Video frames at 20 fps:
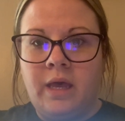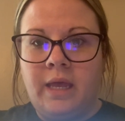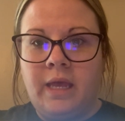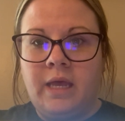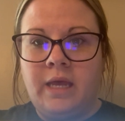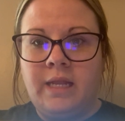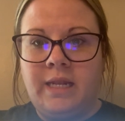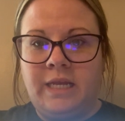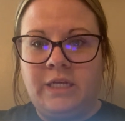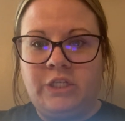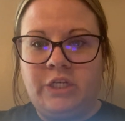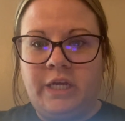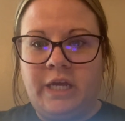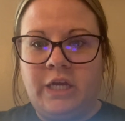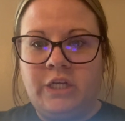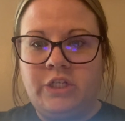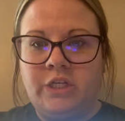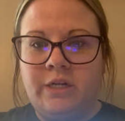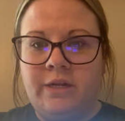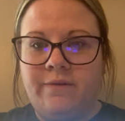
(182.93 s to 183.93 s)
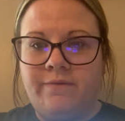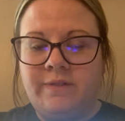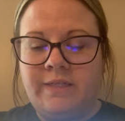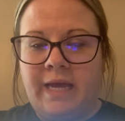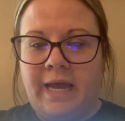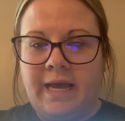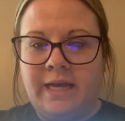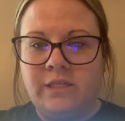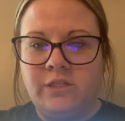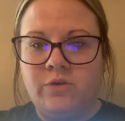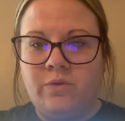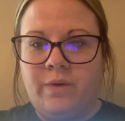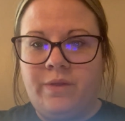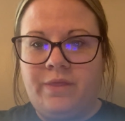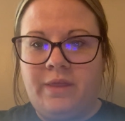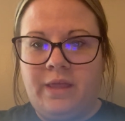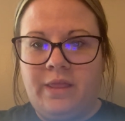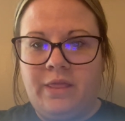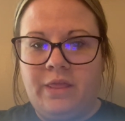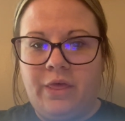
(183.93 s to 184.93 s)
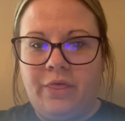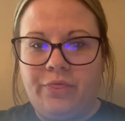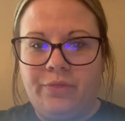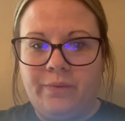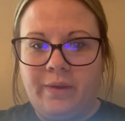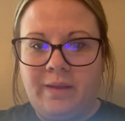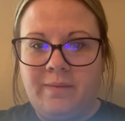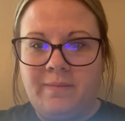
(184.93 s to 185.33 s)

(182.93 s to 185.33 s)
Initiation of task within the 3